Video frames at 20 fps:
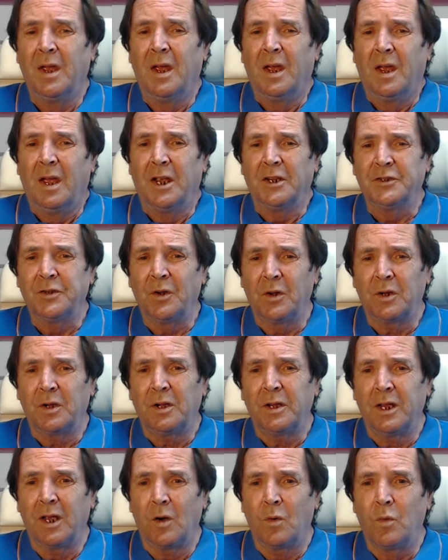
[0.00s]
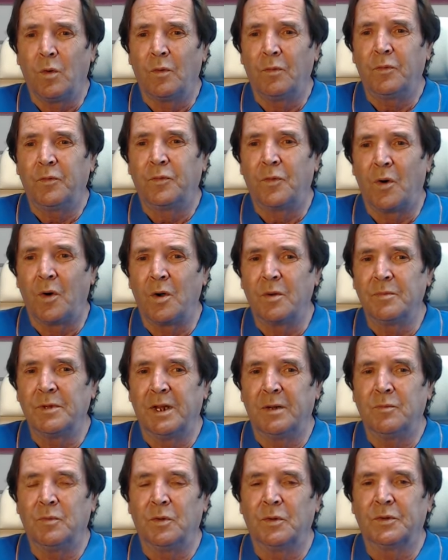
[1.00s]
it's not clear what form
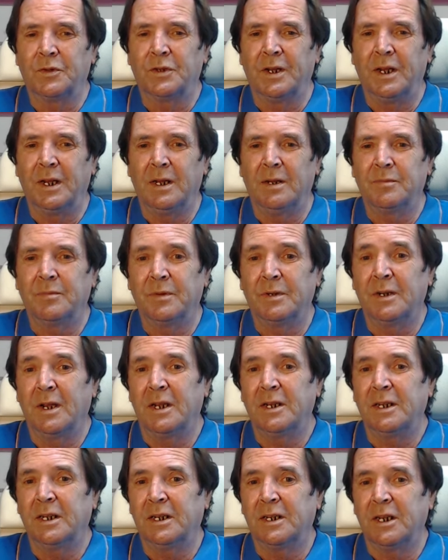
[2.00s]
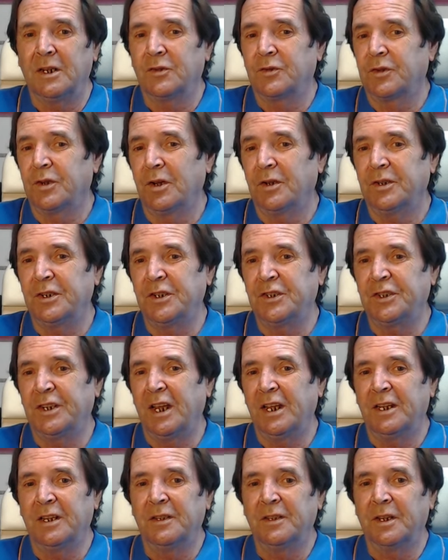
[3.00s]
they will take, but in any case, Turkey's
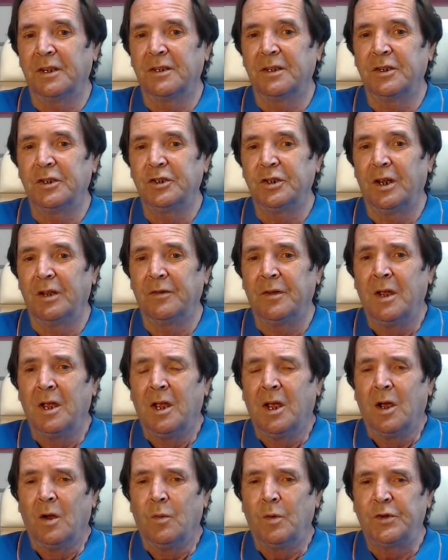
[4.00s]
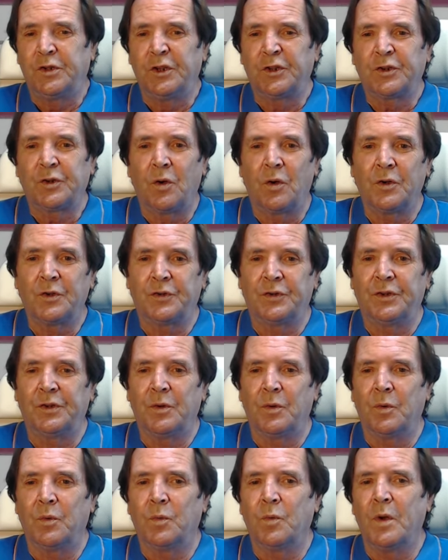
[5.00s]
taken the initiative, which has caused
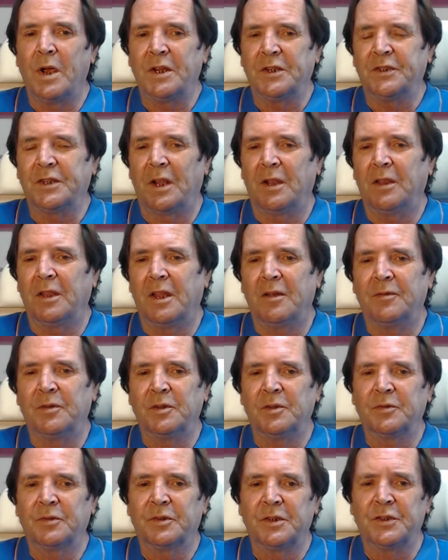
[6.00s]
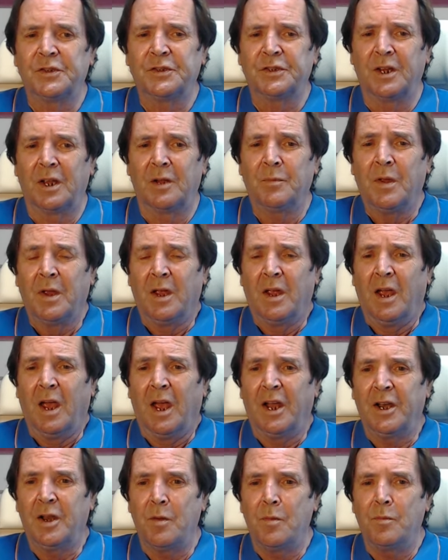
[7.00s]
the West a level of concern,
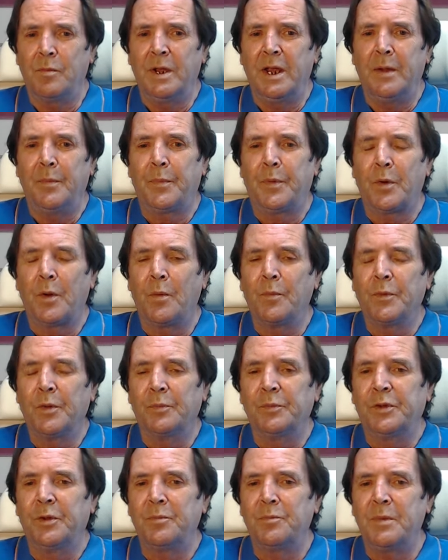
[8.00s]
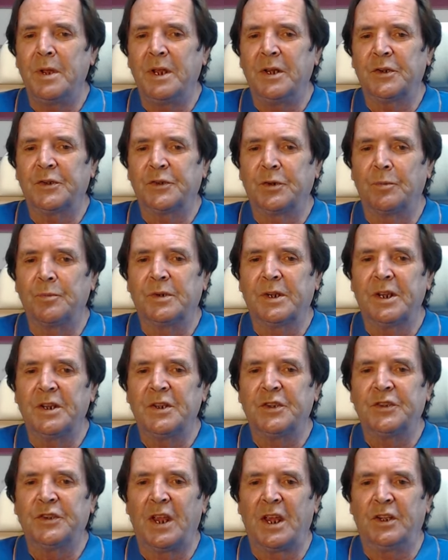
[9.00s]
and it may prompt them to make some
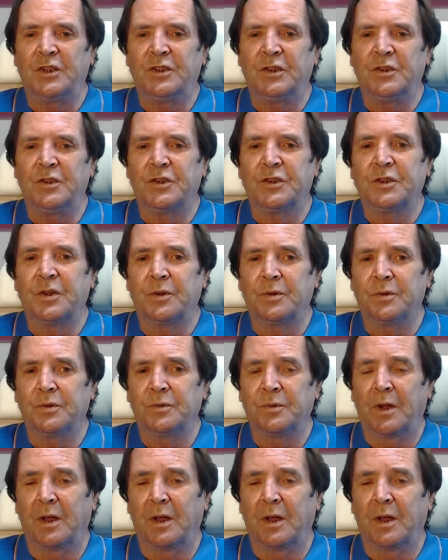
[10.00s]
concessions to